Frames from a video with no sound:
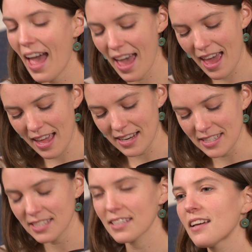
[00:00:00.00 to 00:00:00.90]

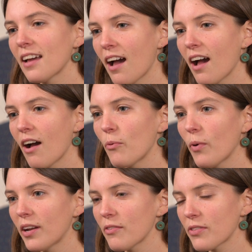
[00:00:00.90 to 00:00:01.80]
And
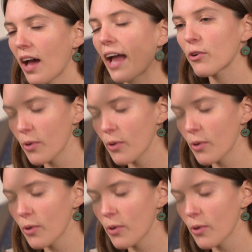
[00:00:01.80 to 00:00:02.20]
I